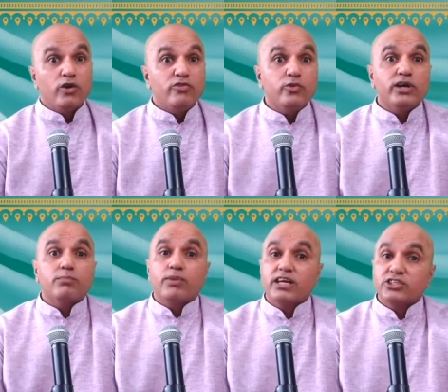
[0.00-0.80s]
Or if
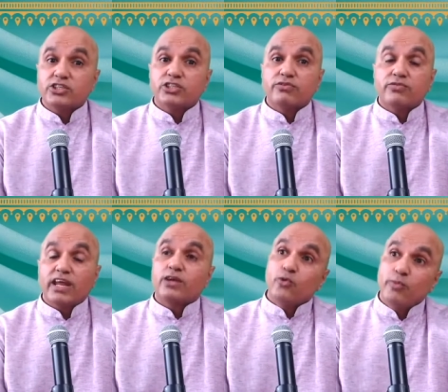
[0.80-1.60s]
you want pleasures
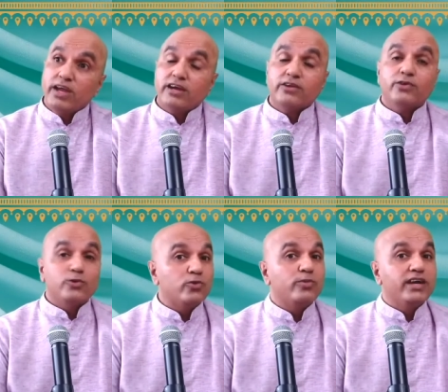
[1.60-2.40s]
of like Kuber,
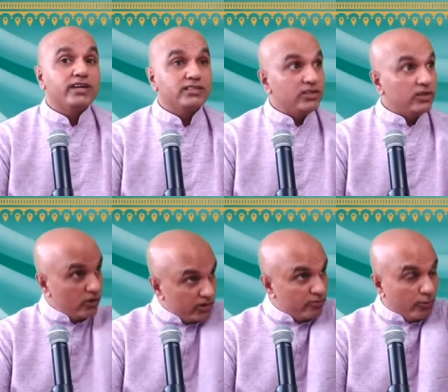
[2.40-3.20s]
you know, Kuber is
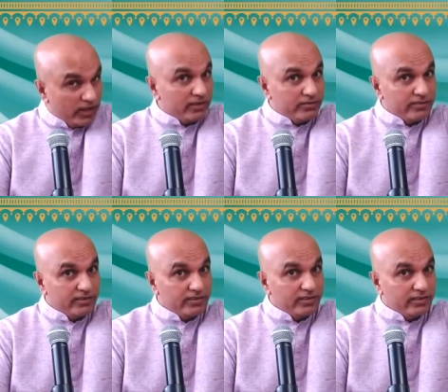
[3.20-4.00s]
the lord of
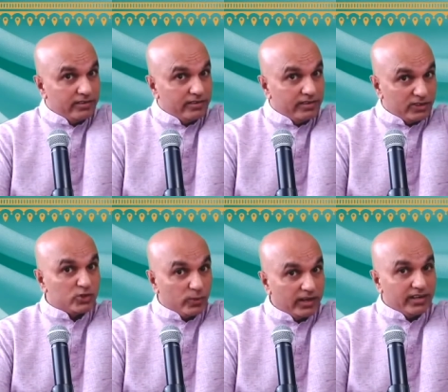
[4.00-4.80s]
wealth
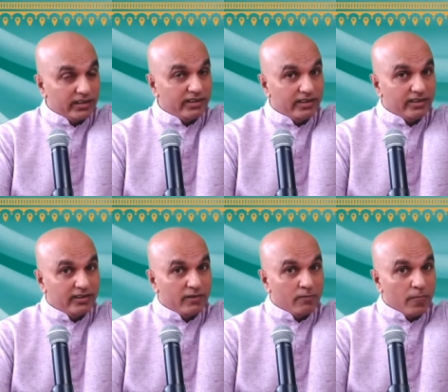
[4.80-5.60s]
in Swarga.
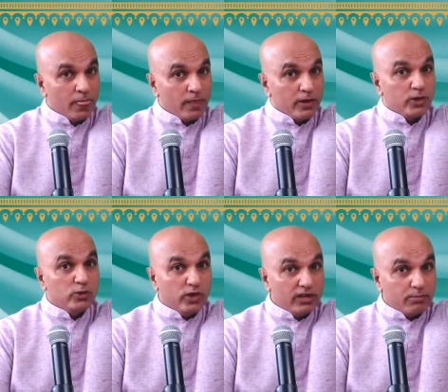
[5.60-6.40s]

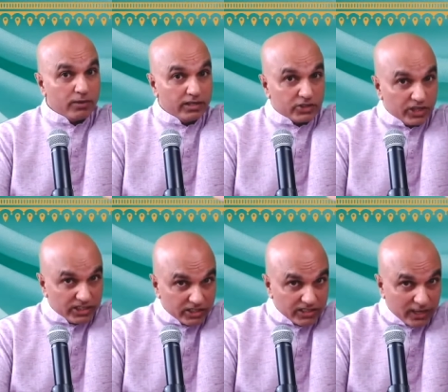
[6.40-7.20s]
You want
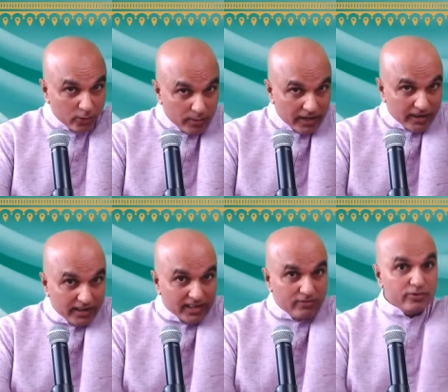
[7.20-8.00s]
treasures like
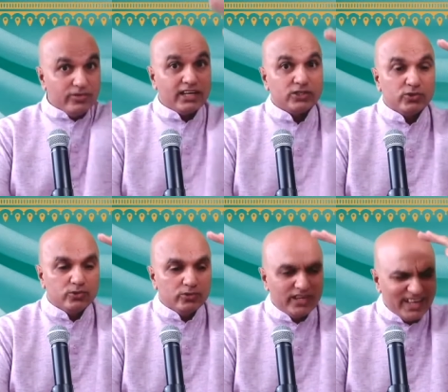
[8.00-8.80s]
Kuber, I'll give you
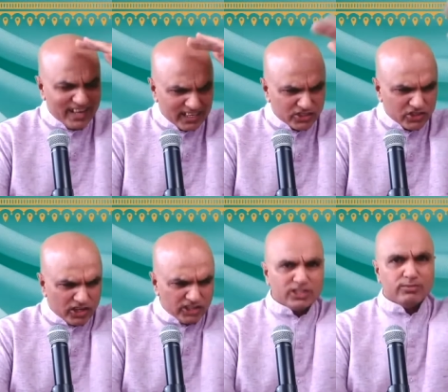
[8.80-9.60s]
that too.
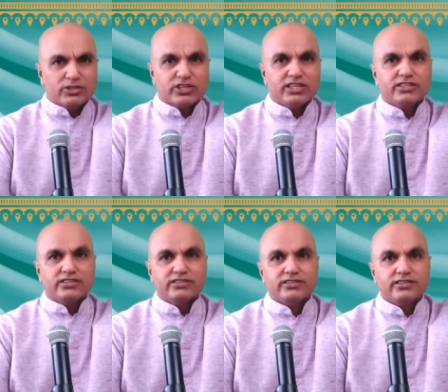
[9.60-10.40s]
Inexhaustible
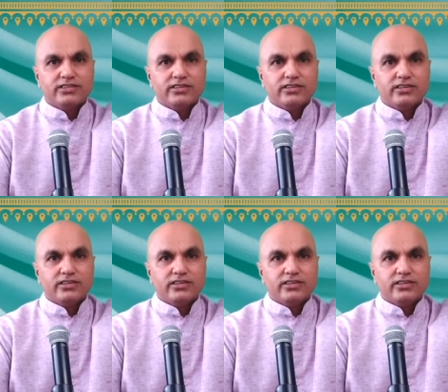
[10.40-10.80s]
treasures.